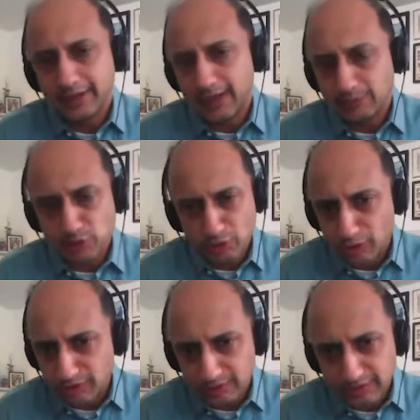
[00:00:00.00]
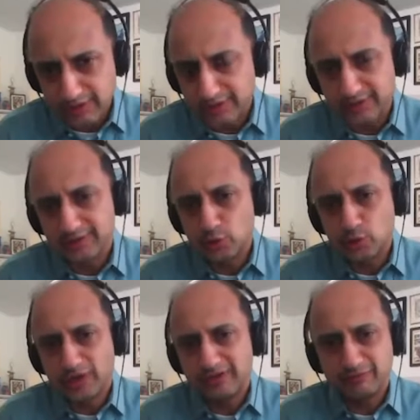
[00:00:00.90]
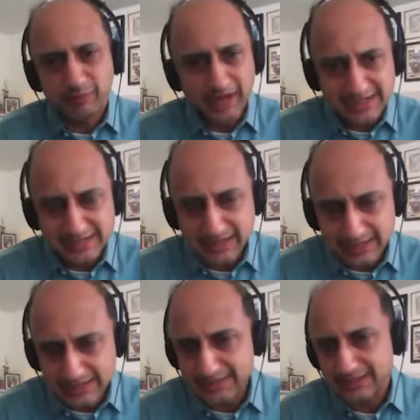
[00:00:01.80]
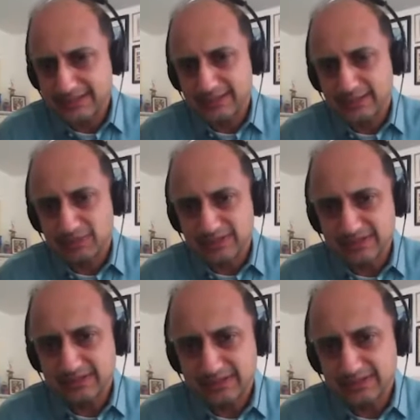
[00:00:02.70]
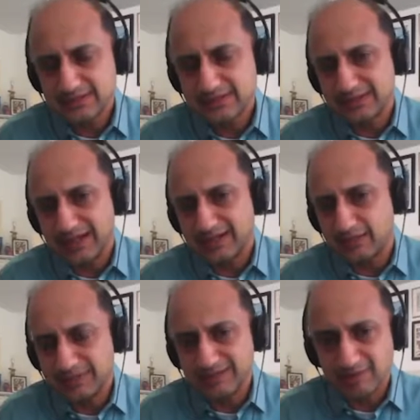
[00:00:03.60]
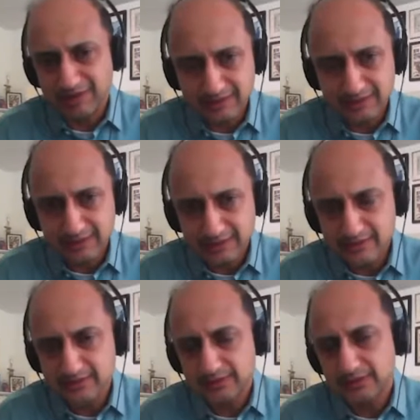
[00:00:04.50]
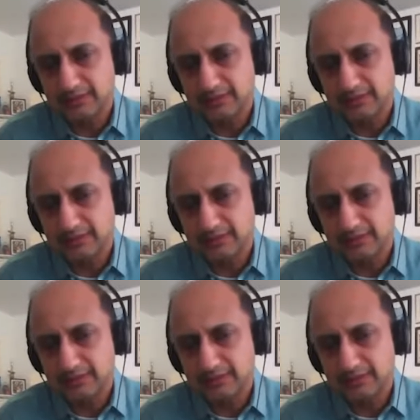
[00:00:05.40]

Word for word: I'm sure you have bright ideas and businesses that are being recognized